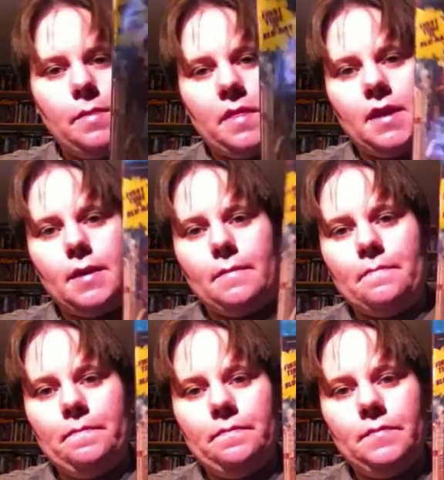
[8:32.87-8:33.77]

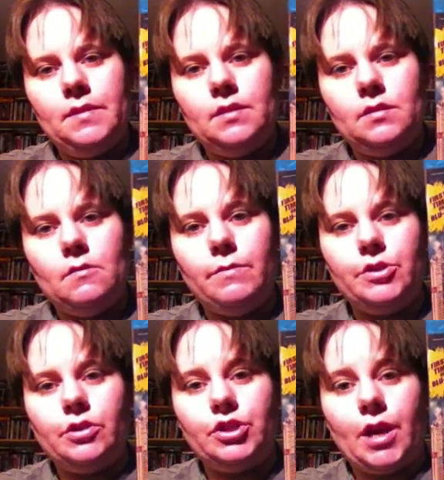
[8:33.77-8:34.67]
The
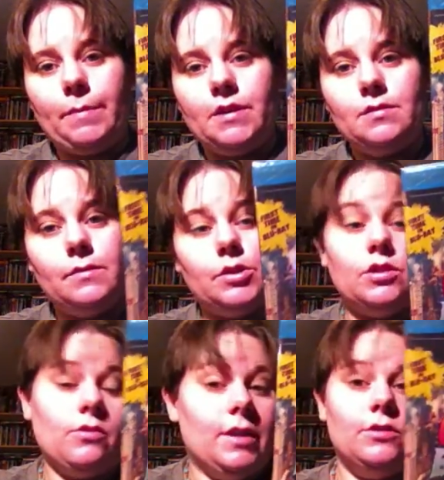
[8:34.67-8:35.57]
original Japanese
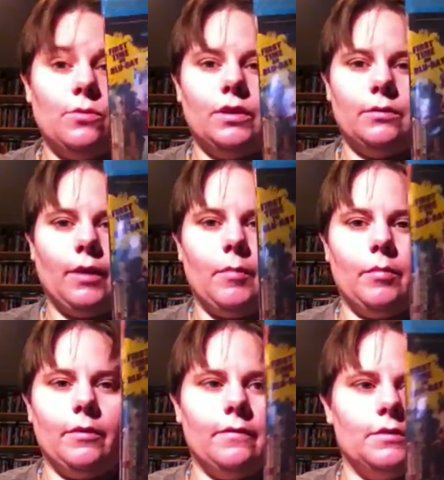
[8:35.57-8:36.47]
version, though I do want the Raymond Burr